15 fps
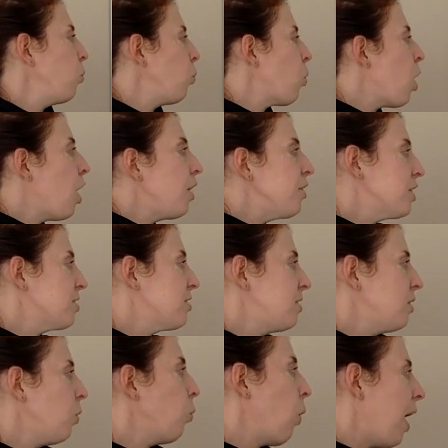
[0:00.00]
while they're
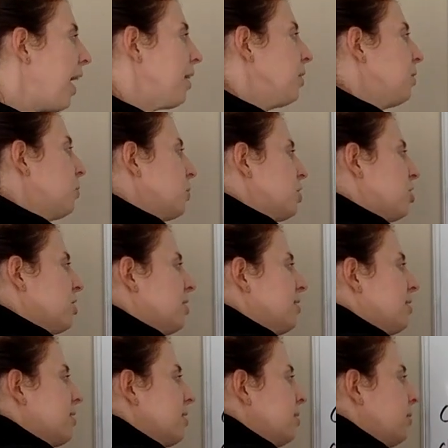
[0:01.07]
still wild, which
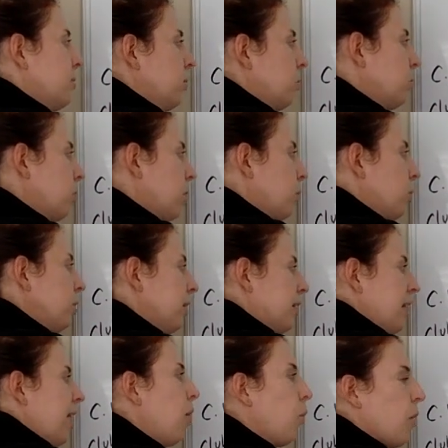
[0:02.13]
is what we're
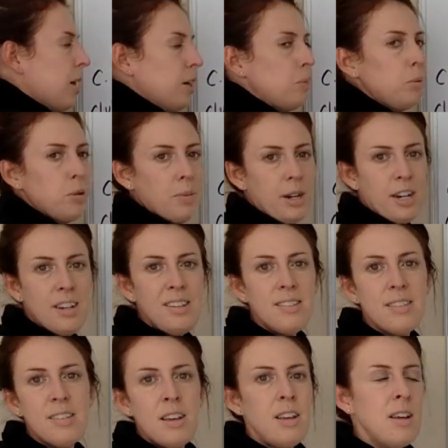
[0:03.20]
looking at, wild
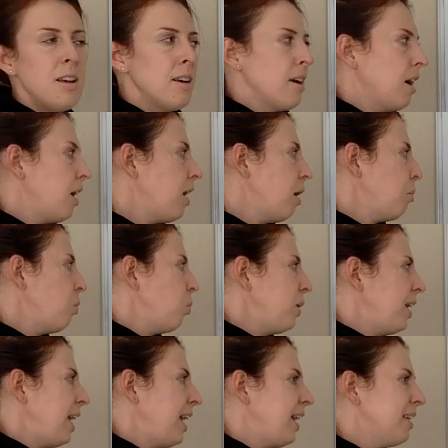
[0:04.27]
blueberries,
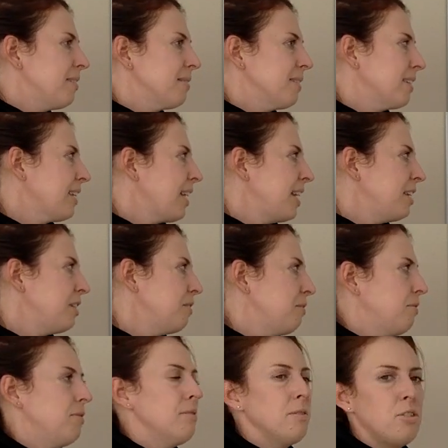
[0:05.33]
we can't kind of
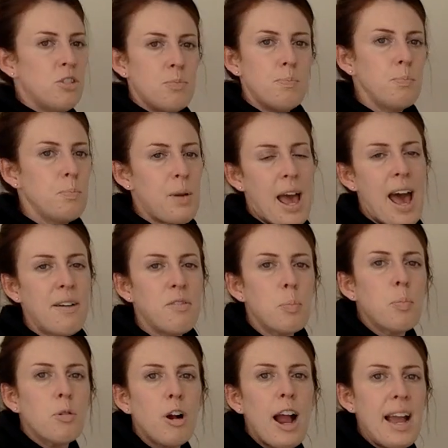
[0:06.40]
have
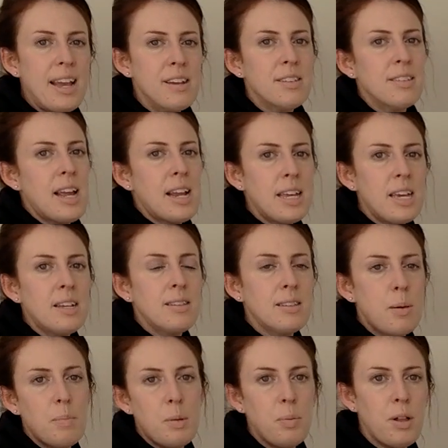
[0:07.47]
a price that kicks
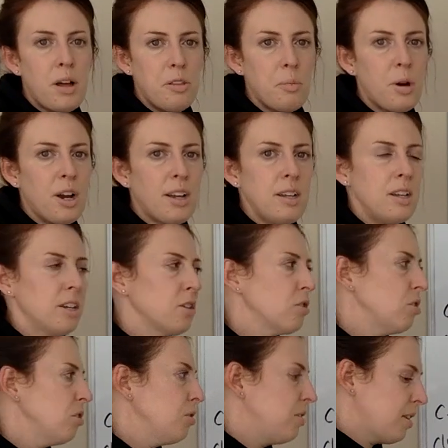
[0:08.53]
some people out of the market and
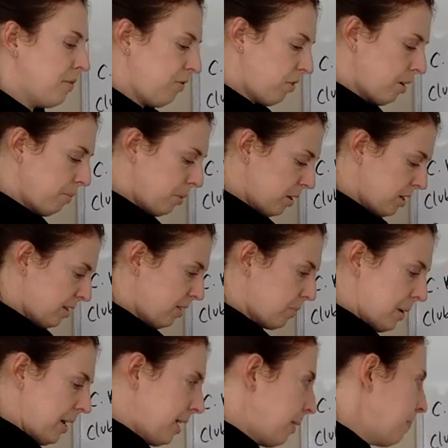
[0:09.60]
excludes them from
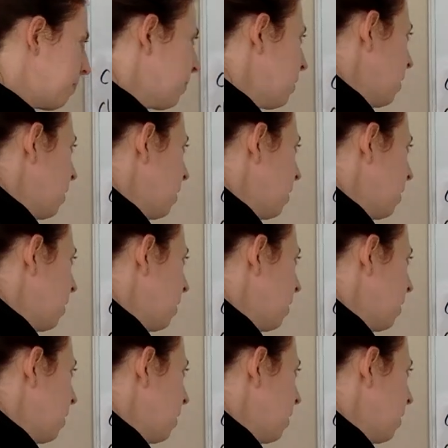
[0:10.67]
participating.